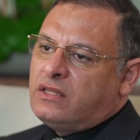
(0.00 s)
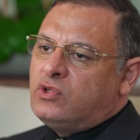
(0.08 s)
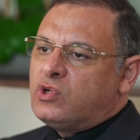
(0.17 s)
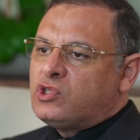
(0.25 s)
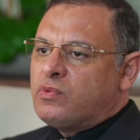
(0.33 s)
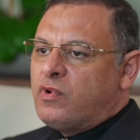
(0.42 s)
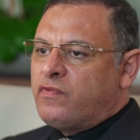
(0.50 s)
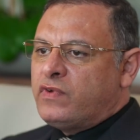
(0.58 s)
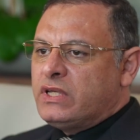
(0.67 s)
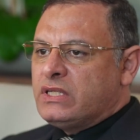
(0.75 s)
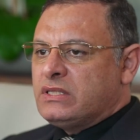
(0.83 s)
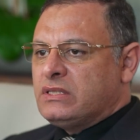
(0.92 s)
the dorsum of
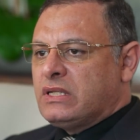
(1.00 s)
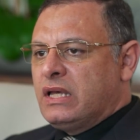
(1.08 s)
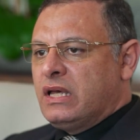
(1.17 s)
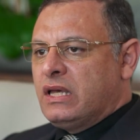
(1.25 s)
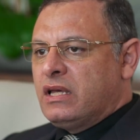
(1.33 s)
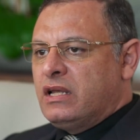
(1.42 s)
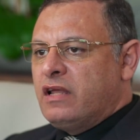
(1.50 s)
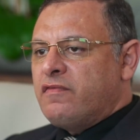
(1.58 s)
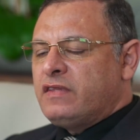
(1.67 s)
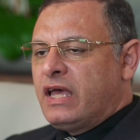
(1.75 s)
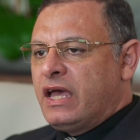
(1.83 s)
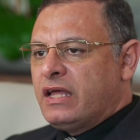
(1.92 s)
his
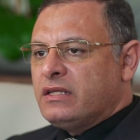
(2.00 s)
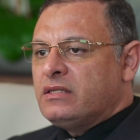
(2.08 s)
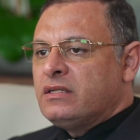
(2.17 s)
left hand,